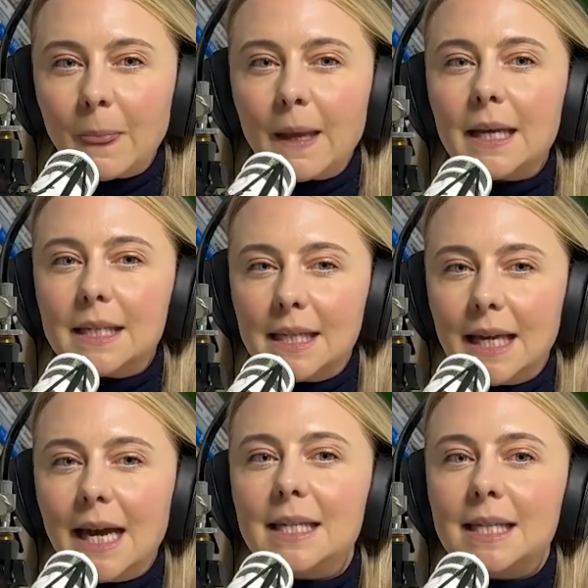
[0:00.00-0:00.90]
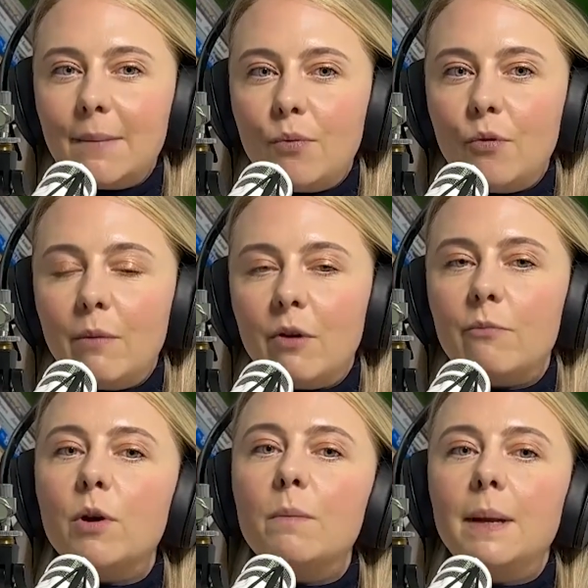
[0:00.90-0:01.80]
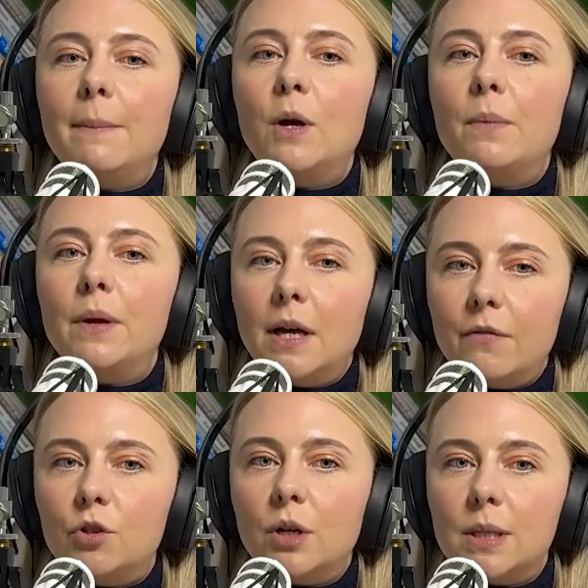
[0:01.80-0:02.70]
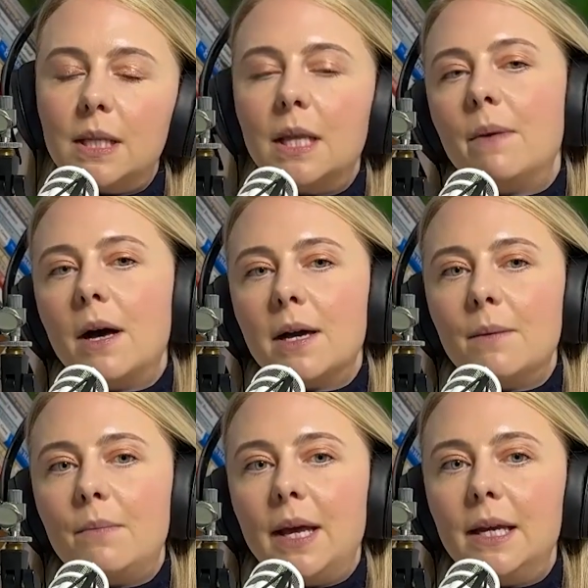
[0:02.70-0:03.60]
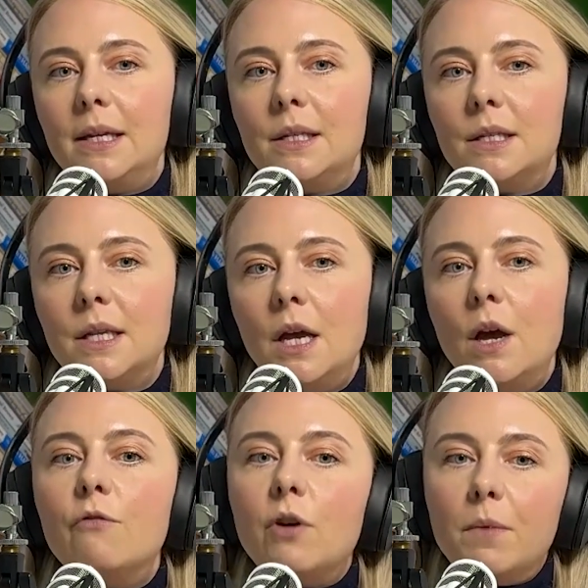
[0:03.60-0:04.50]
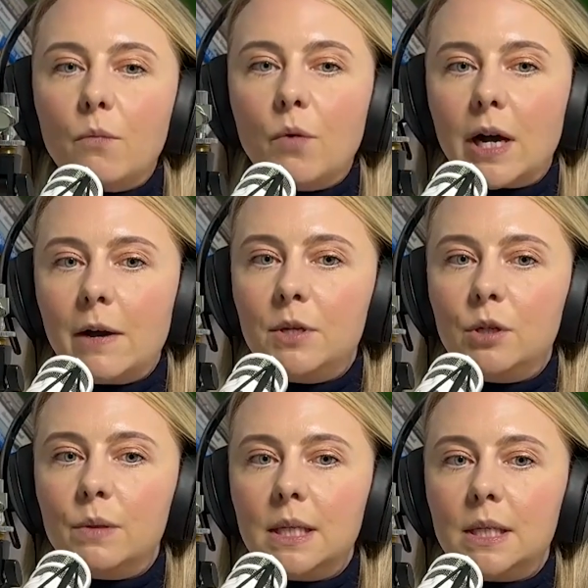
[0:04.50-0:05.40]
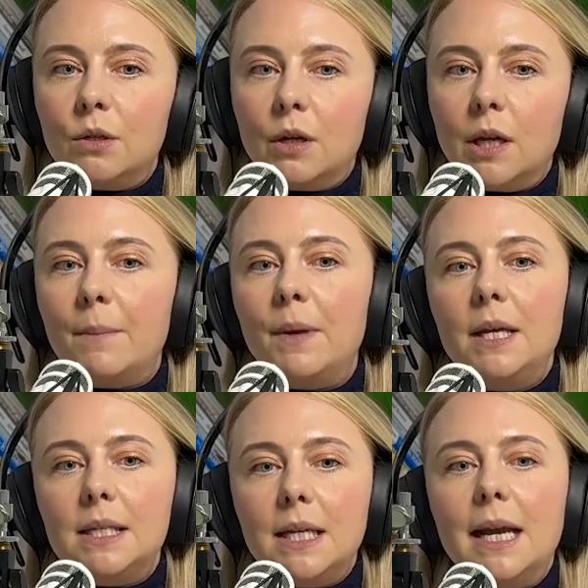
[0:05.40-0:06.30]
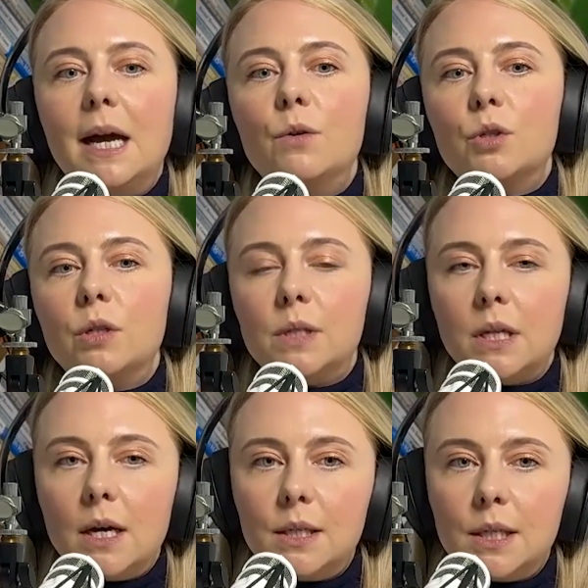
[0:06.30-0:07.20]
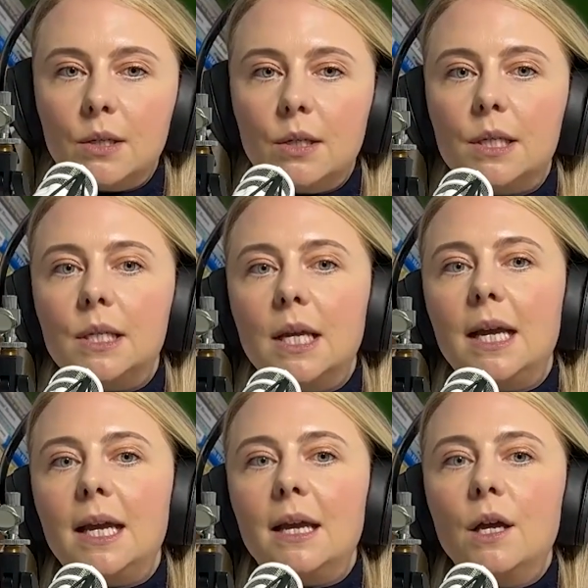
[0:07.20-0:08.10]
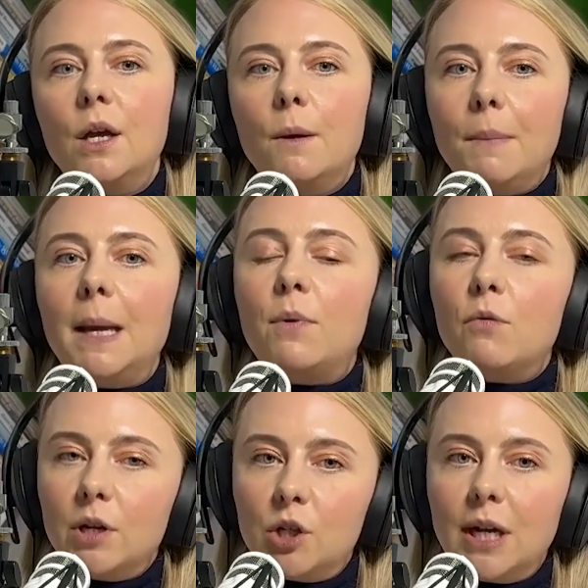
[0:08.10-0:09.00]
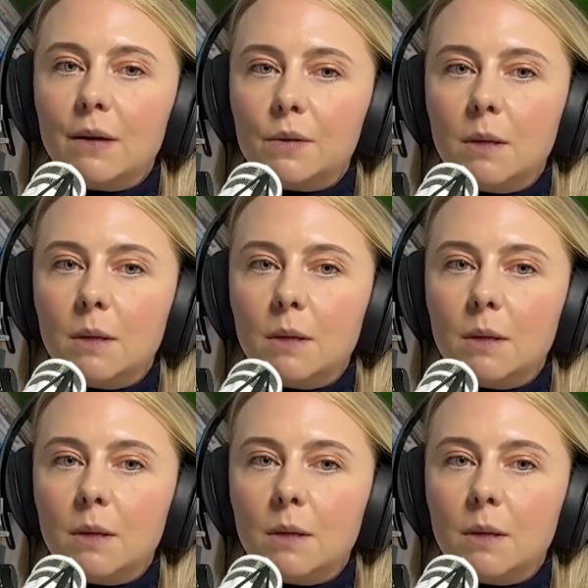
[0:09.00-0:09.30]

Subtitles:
to get to that point where I've probably built up enough trust in the marketplace from the work I've been doing Sister Club to now sort of start to sort of see people reaching out to